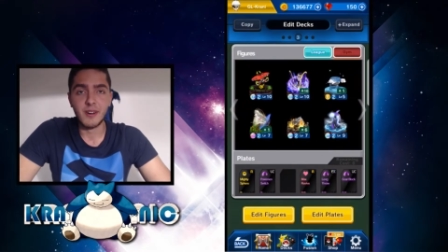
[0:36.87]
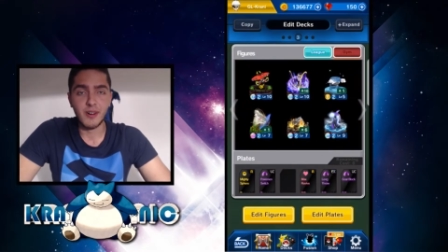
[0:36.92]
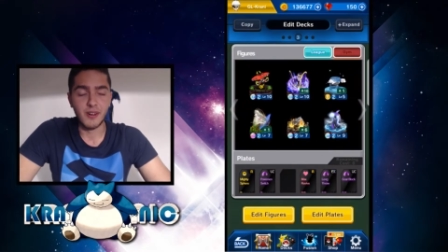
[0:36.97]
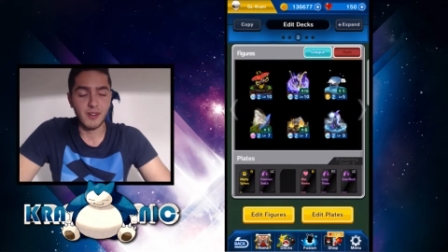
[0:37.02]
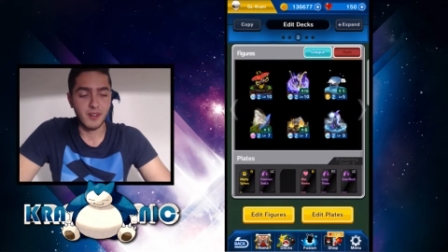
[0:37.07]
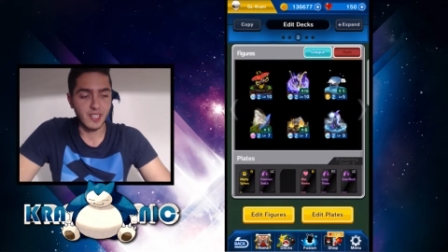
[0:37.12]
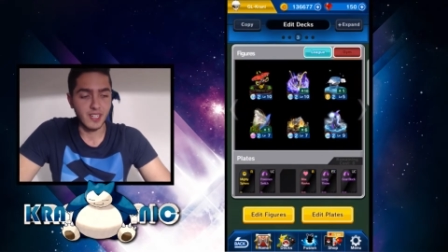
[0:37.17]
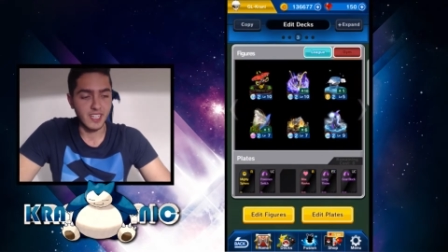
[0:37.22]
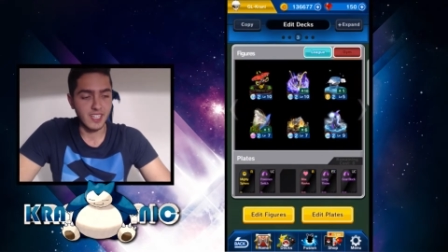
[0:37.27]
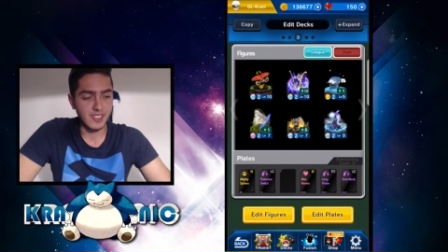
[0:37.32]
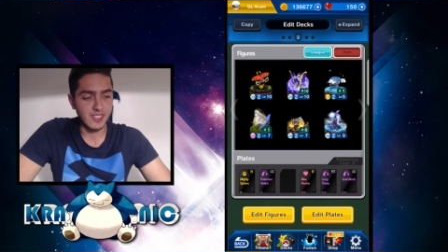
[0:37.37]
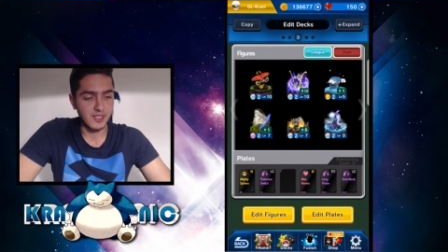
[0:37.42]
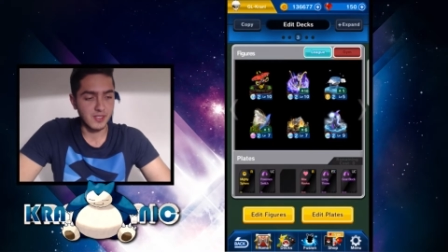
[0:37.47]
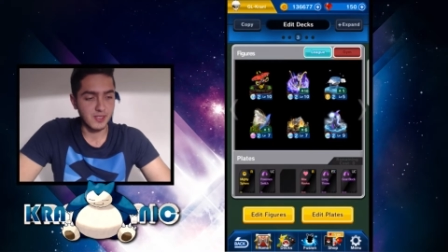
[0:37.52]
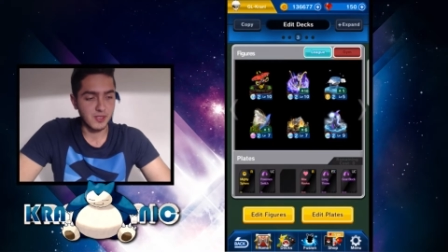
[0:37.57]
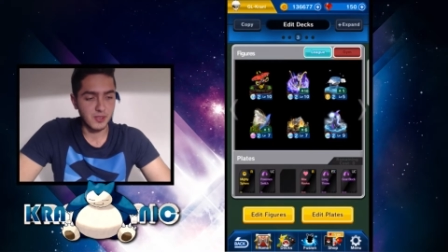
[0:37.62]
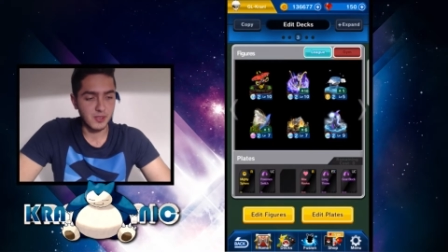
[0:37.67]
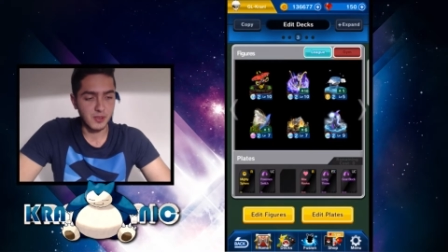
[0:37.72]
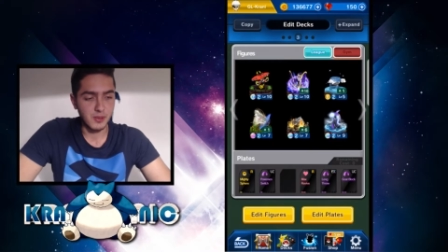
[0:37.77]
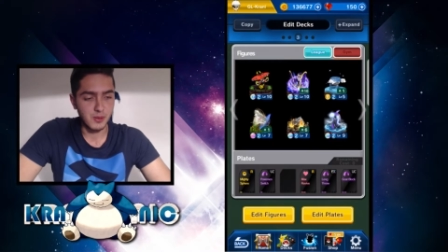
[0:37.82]
Okay,
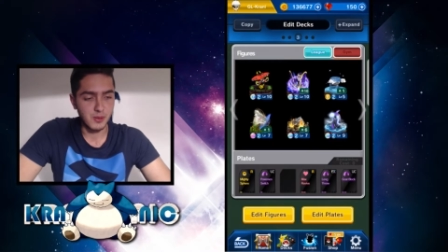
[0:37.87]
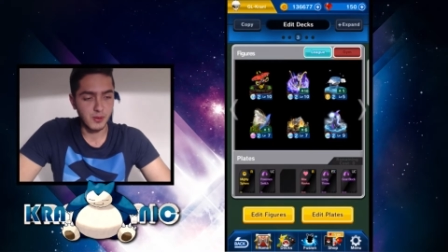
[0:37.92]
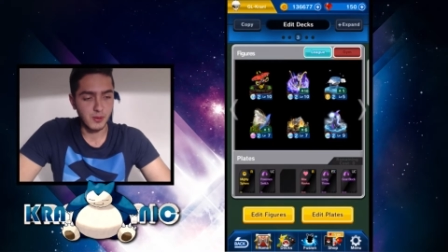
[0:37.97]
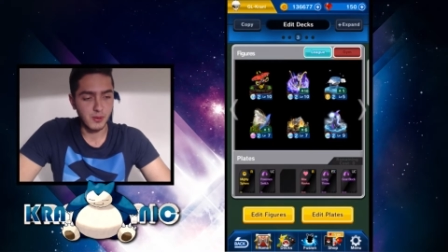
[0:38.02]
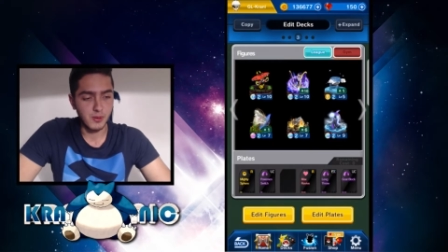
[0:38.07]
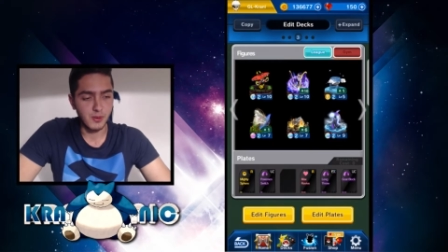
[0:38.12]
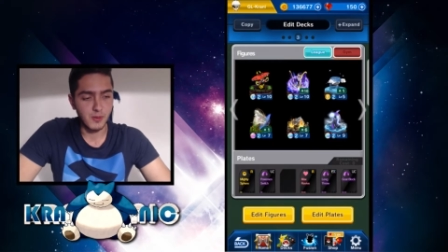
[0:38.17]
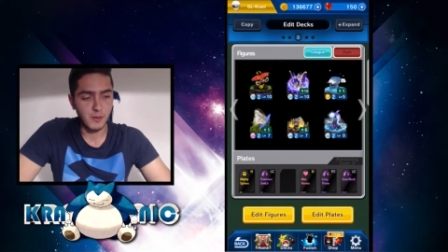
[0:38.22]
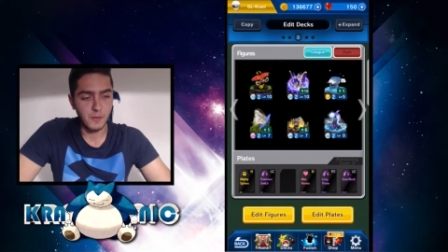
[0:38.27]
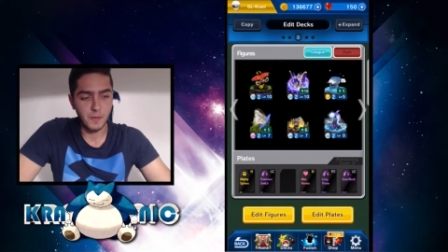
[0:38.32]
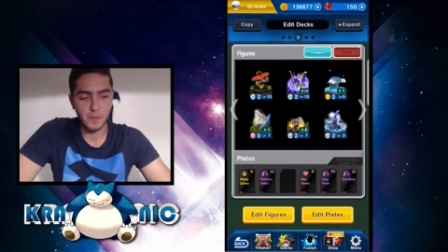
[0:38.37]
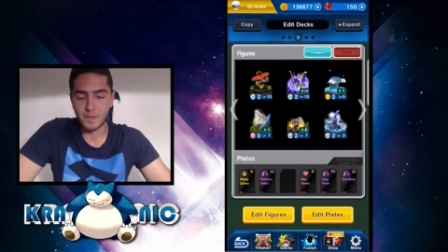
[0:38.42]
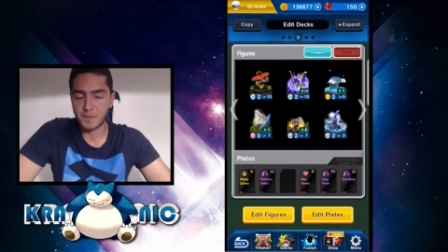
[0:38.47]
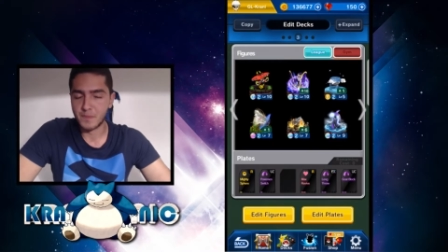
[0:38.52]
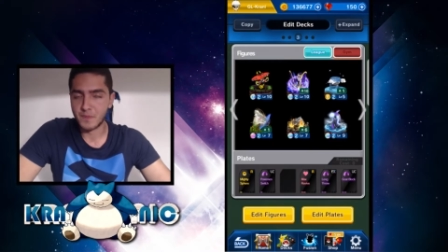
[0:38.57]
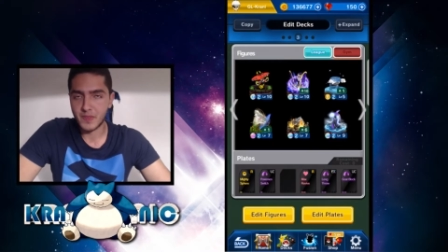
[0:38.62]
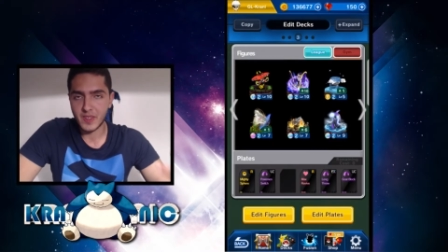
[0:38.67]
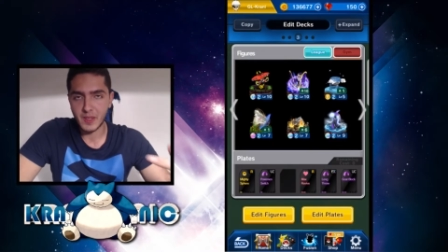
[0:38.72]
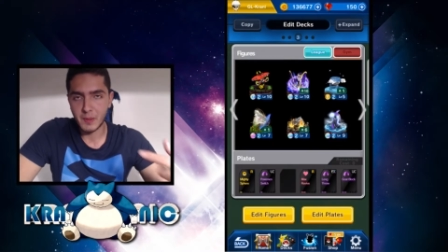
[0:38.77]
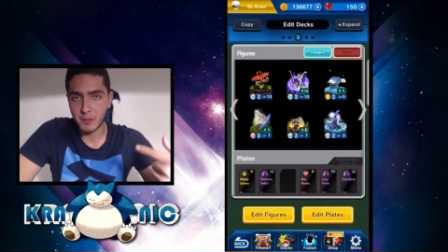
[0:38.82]
so
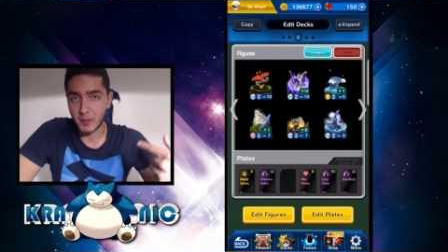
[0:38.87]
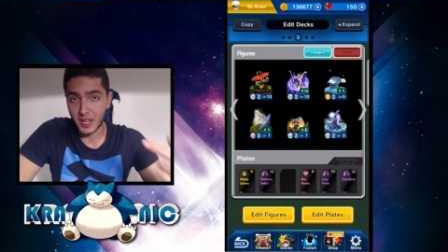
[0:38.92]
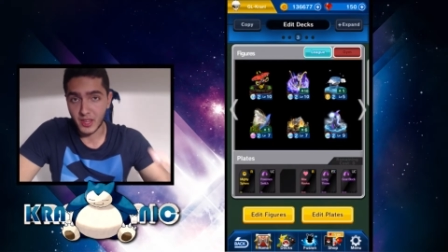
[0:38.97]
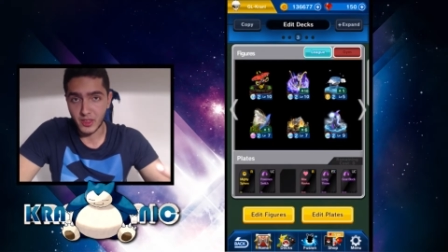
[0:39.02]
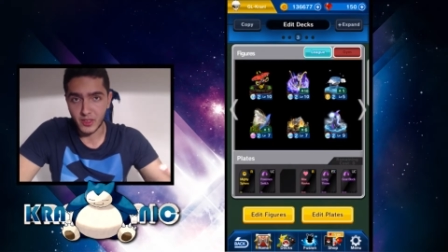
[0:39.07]
my